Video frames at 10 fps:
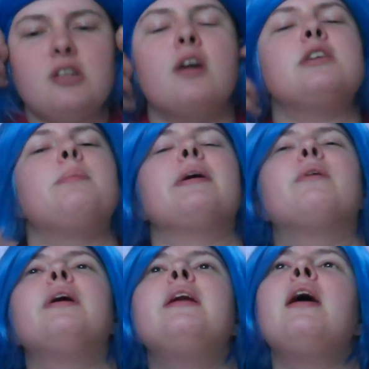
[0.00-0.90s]
it's hard to
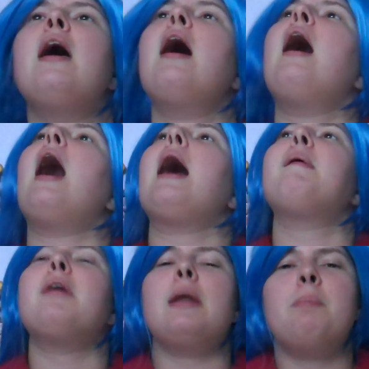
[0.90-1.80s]
pick one.
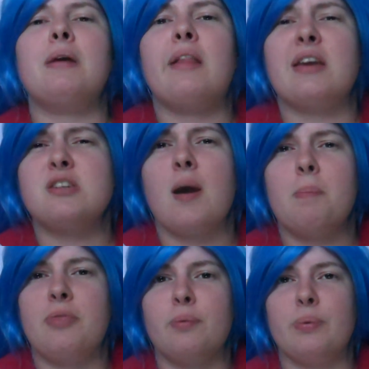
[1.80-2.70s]
I'm going to pick like a
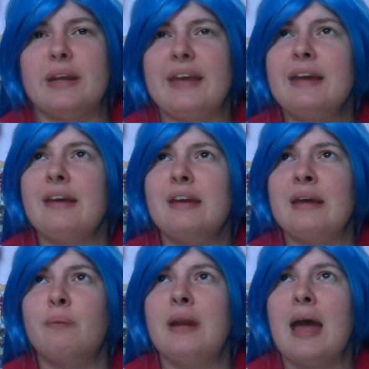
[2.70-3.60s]
top three.
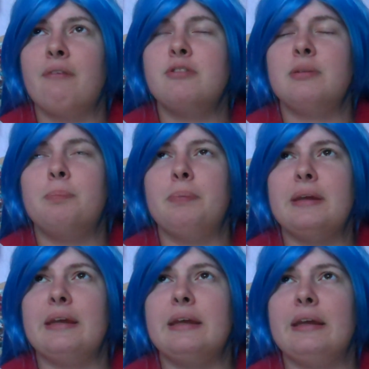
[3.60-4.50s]
It would have to
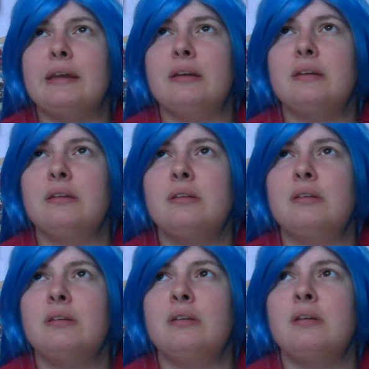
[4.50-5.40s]
be...
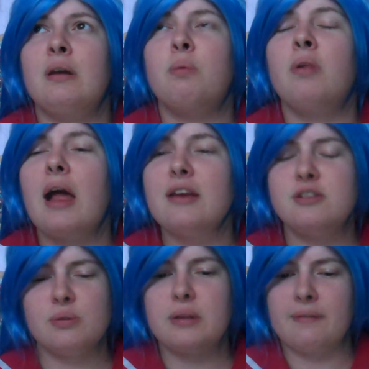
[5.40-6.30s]
Well, I
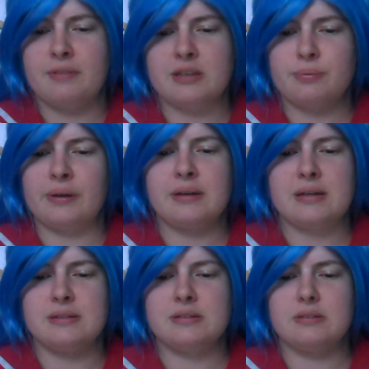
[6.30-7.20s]
do love this one
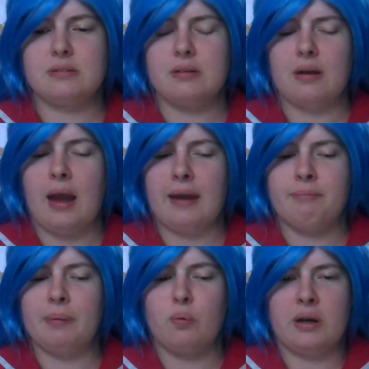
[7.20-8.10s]
because
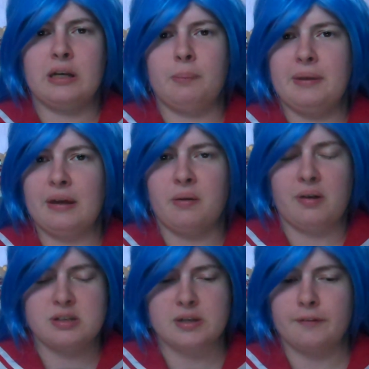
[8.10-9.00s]
I've been wanting to be
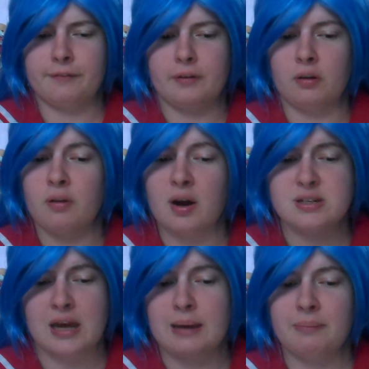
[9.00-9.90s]
Konata for a
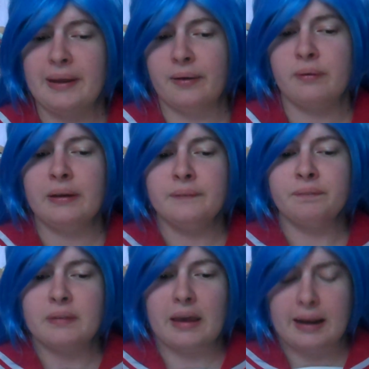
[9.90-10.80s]
long time now,
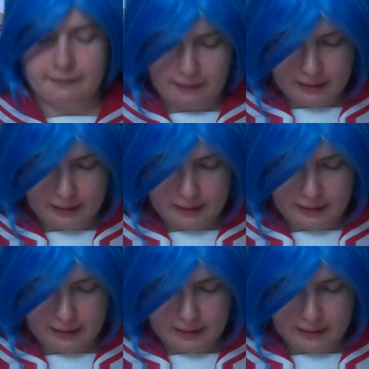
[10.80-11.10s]
and I